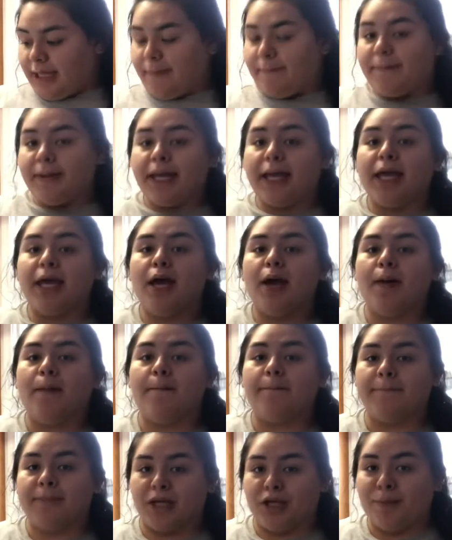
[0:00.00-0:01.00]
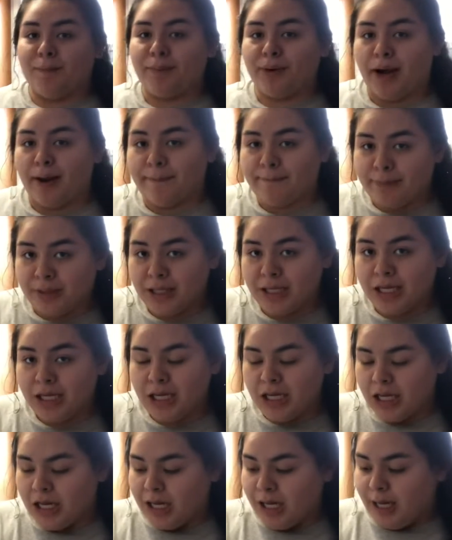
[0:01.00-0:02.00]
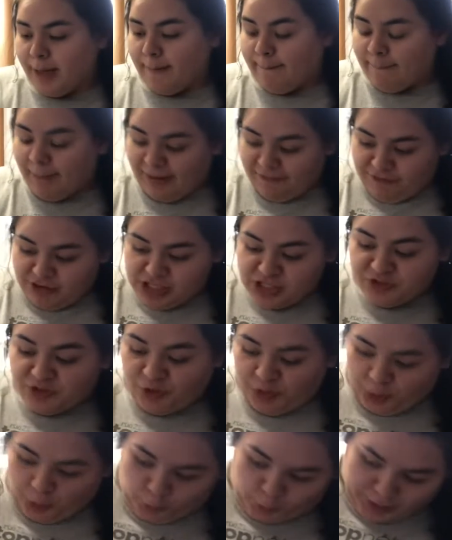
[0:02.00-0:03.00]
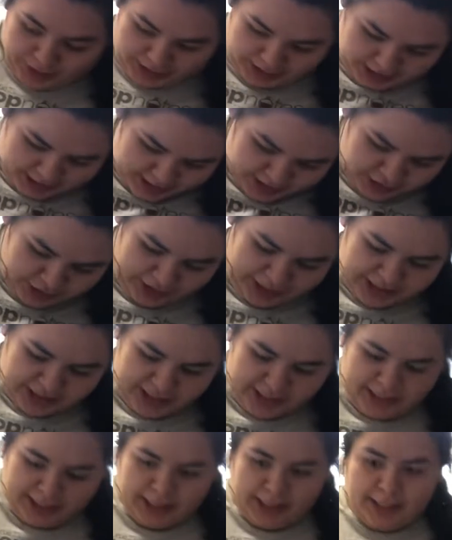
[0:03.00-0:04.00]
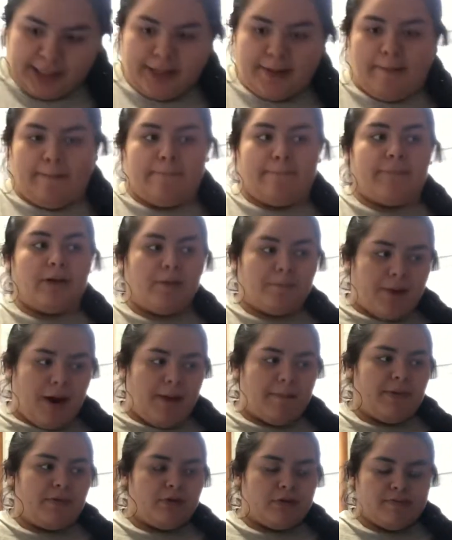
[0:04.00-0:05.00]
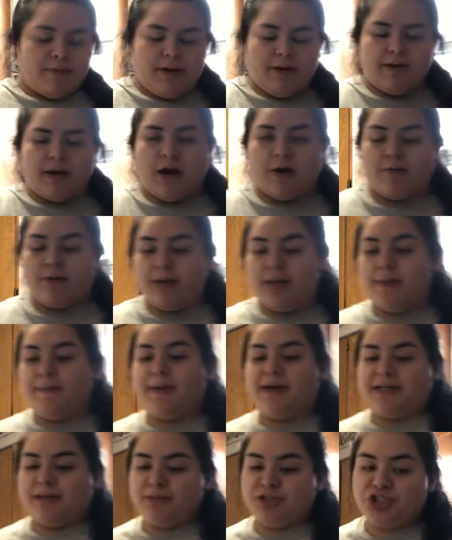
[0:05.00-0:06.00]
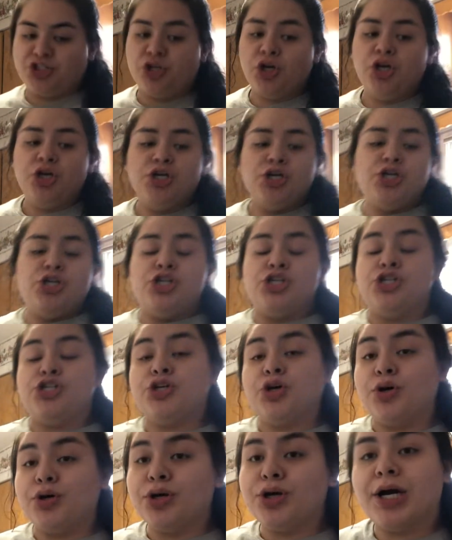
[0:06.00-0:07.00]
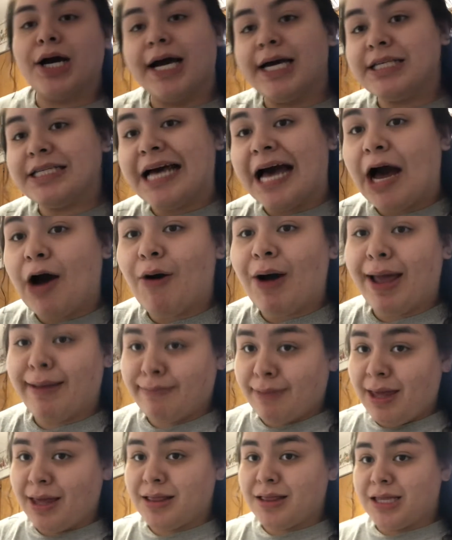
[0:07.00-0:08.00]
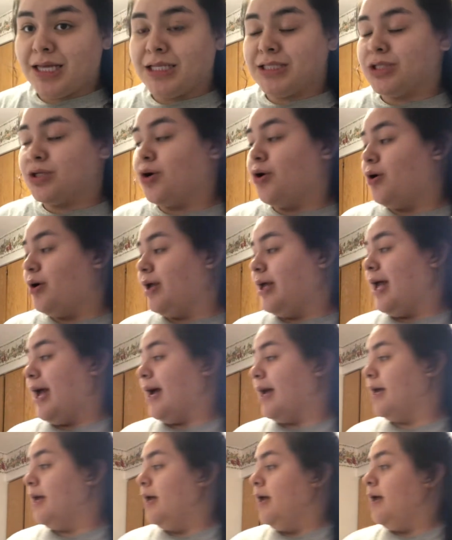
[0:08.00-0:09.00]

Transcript: be meal prep muffins for the week. So you guys are kind of meal prepping with me. Not really, because I'm showing you guys how I make these Kodiak